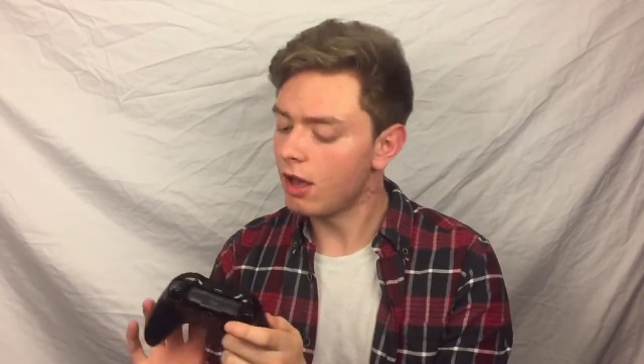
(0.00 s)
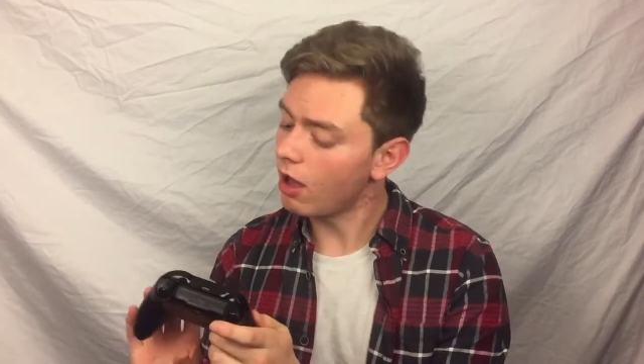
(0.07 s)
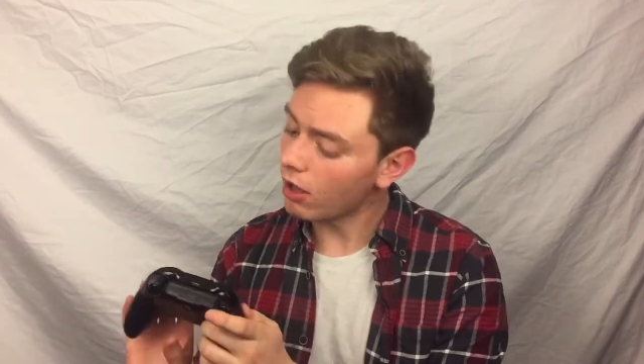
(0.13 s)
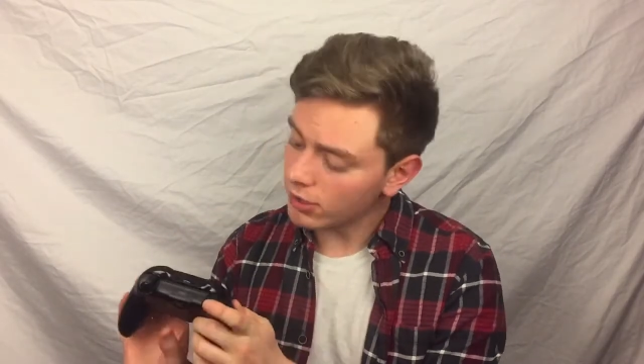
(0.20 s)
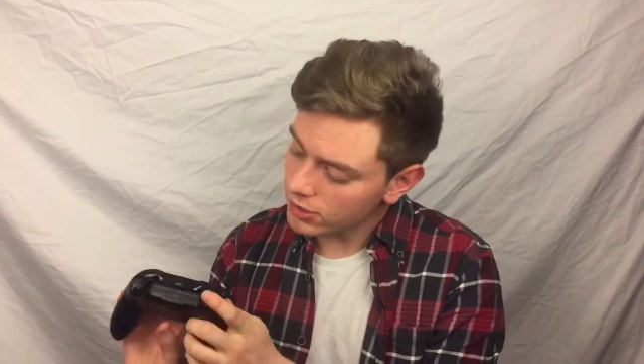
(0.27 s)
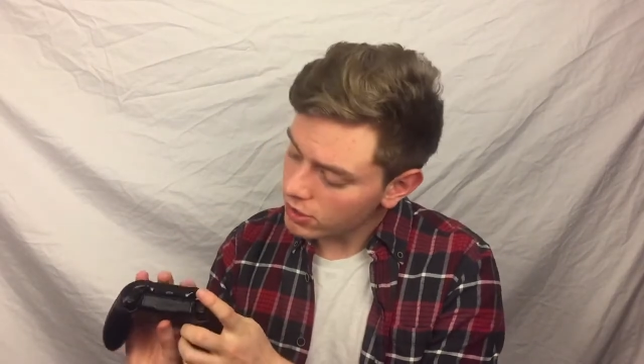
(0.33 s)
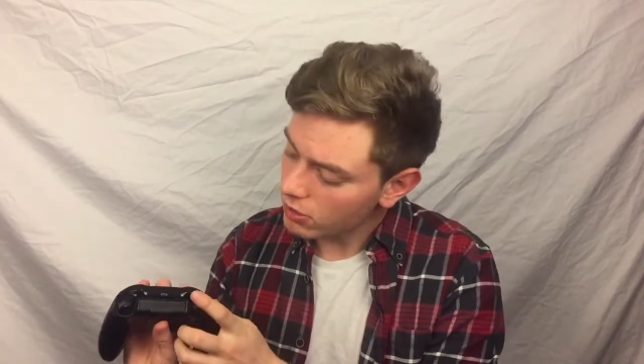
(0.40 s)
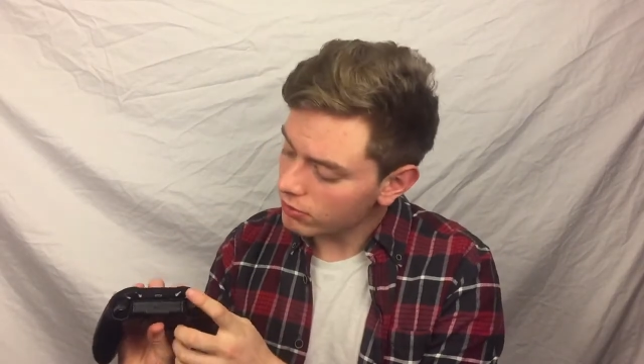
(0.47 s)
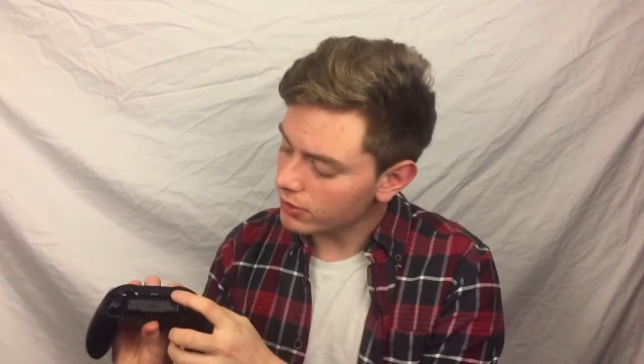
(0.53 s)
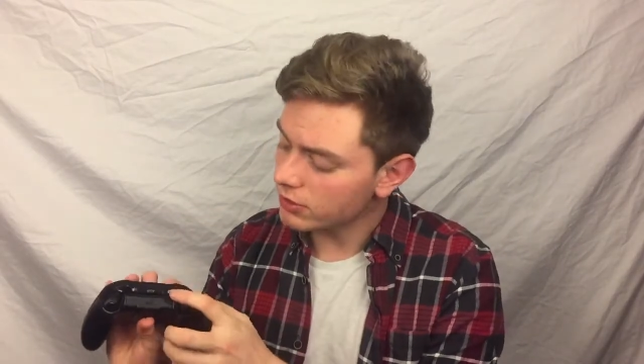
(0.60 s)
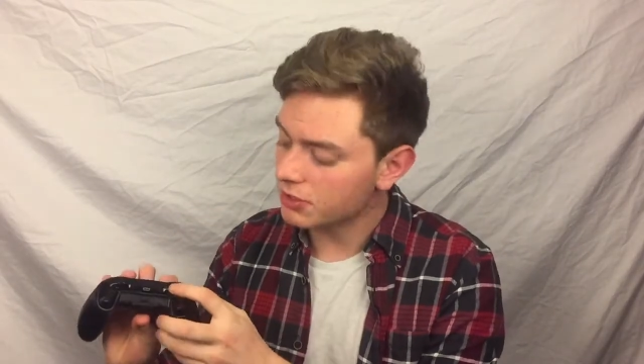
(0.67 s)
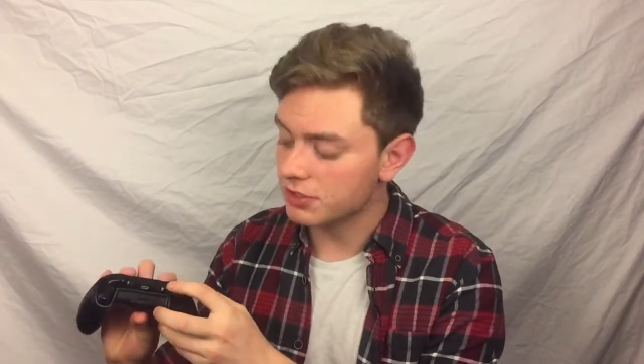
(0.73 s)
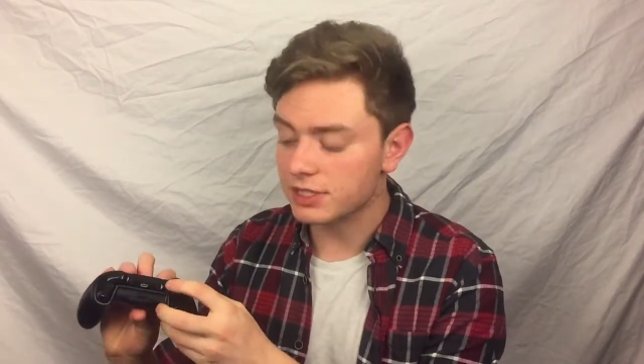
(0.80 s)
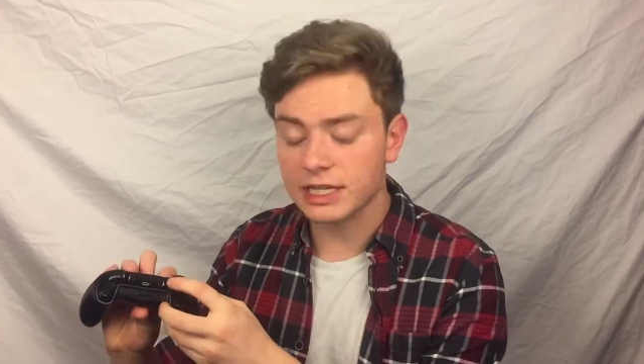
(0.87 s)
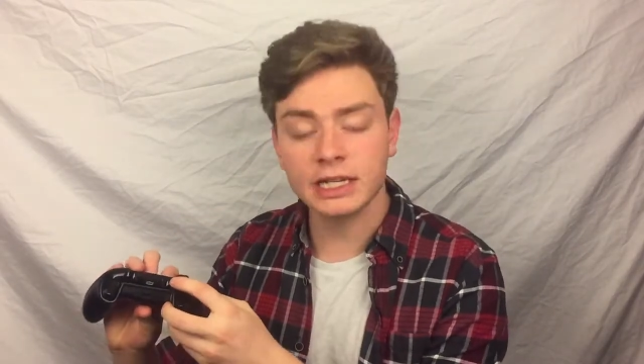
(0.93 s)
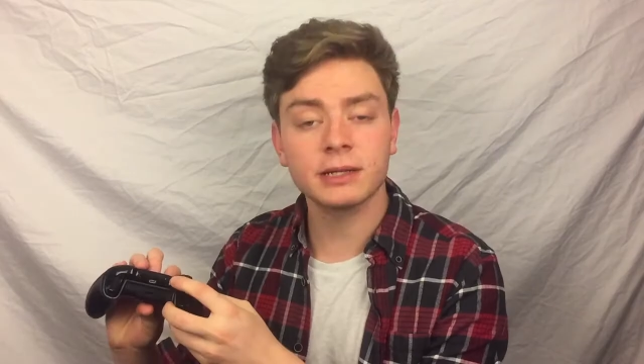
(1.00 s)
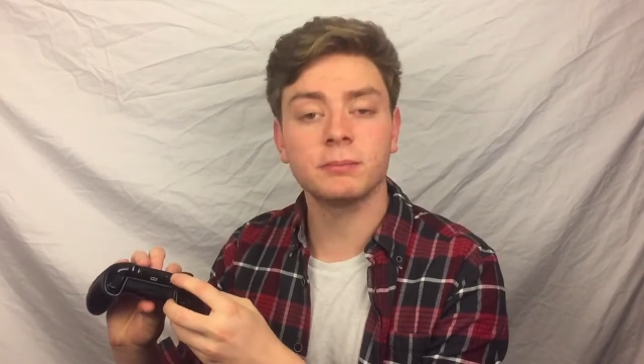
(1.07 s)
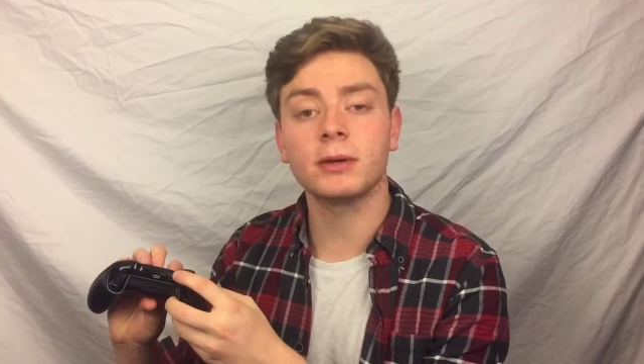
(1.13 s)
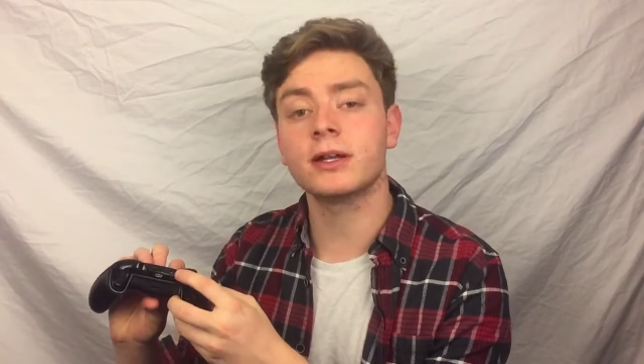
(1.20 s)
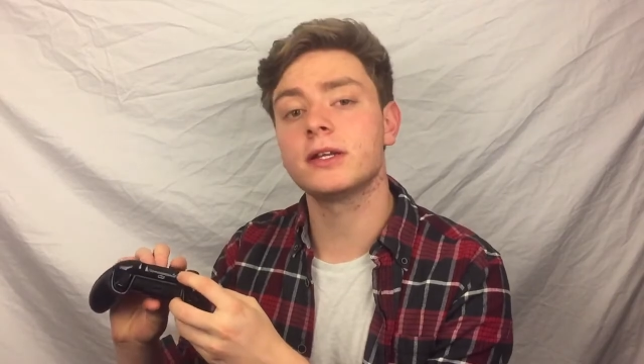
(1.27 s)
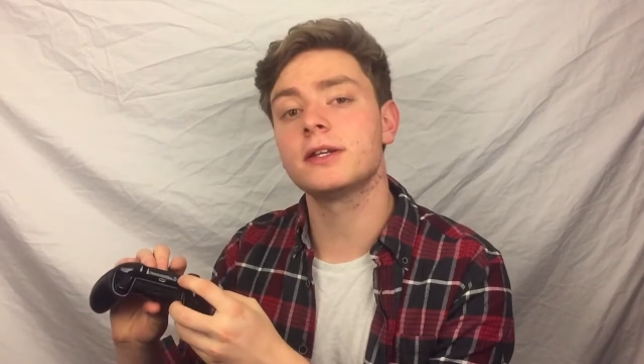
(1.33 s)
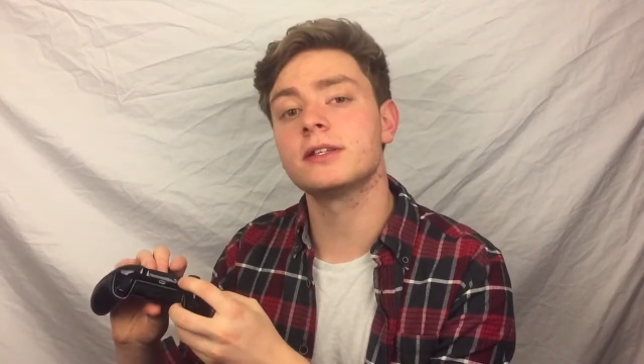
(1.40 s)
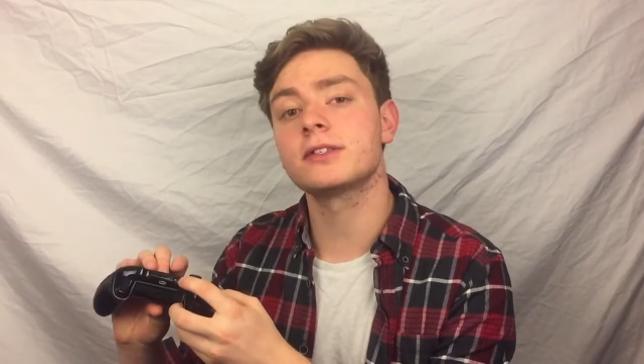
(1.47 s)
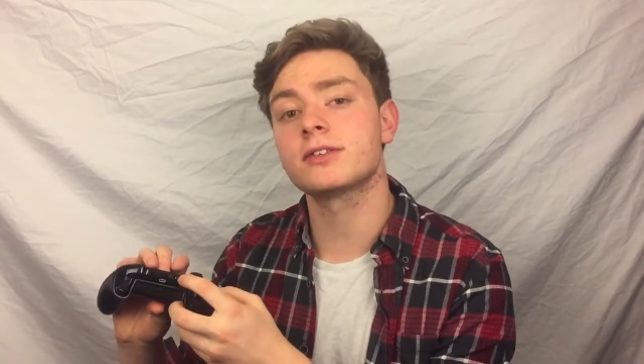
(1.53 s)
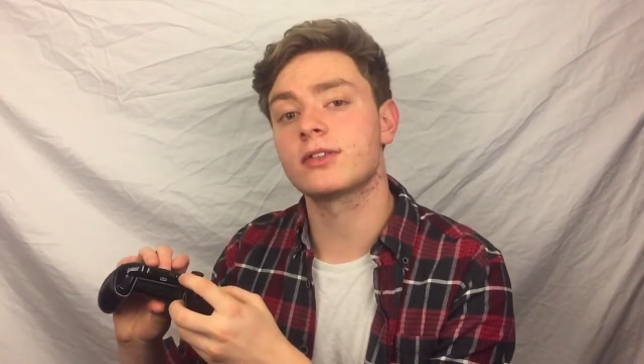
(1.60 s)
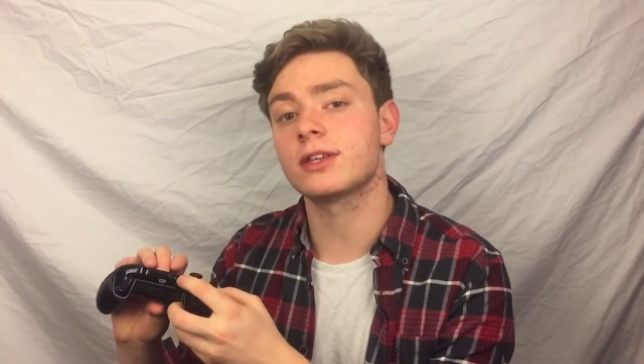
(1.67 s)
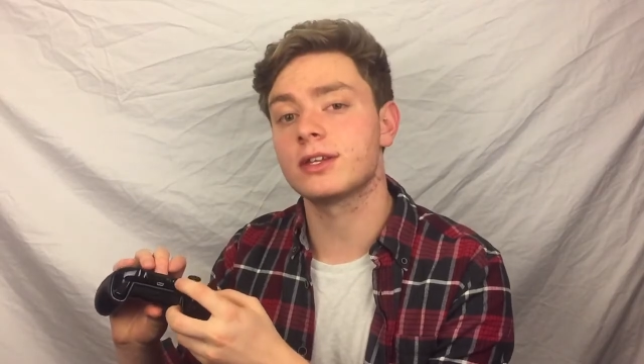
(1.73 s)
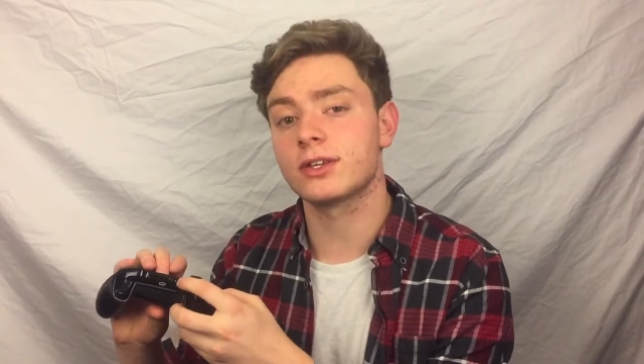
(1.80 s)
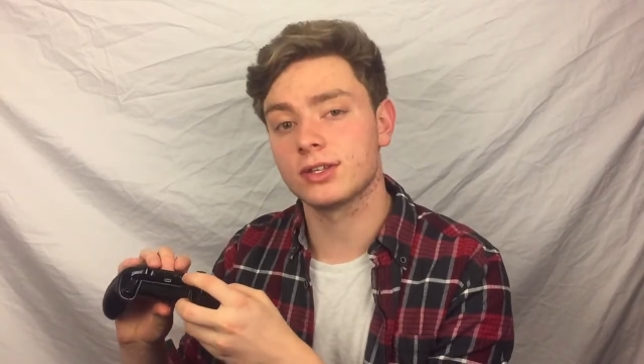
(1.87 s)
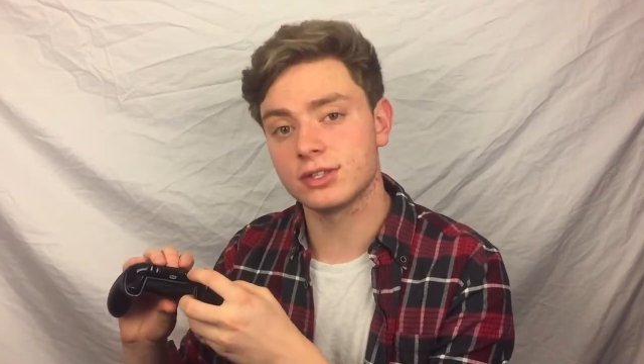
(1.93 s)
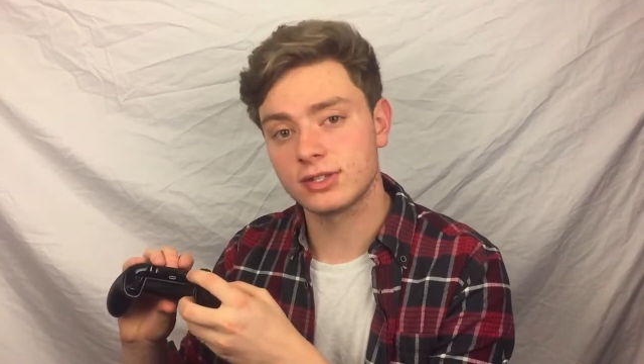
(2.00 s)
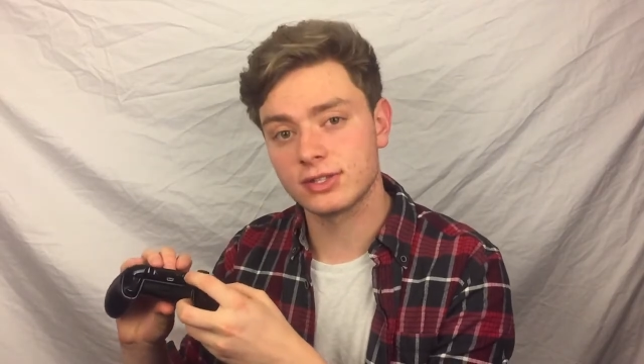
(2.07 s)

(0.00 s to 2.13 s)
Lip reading: Also, there's a sync button so then you can